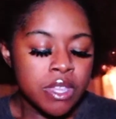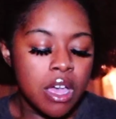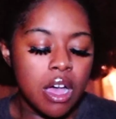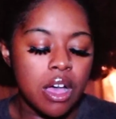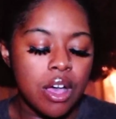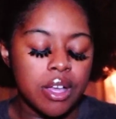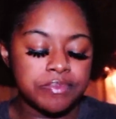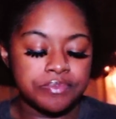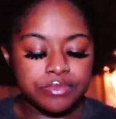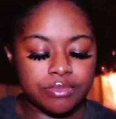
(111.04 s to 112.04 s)

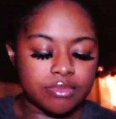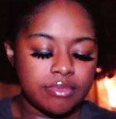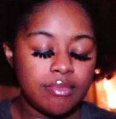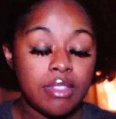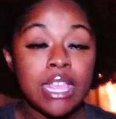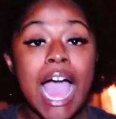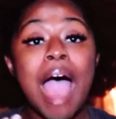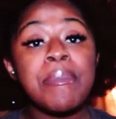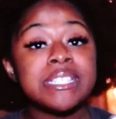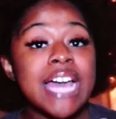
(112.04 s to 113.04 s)
I'm
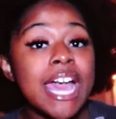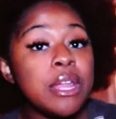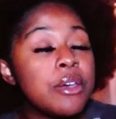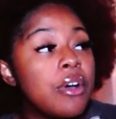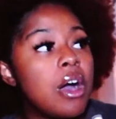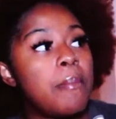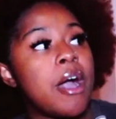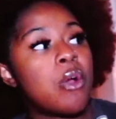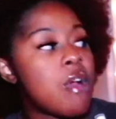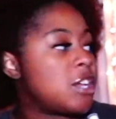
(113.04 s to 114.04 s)
excited
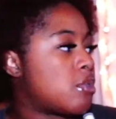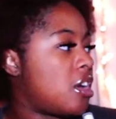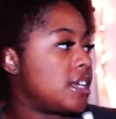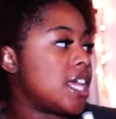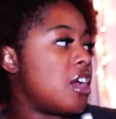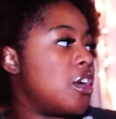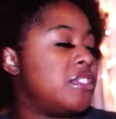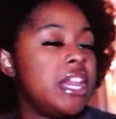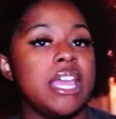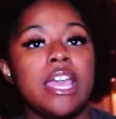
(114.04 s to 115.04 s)
about rice water because I heard
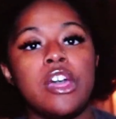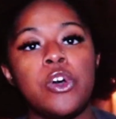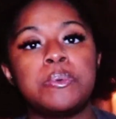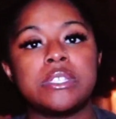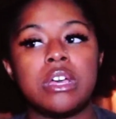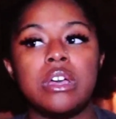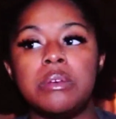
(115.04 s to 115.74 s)
that it helps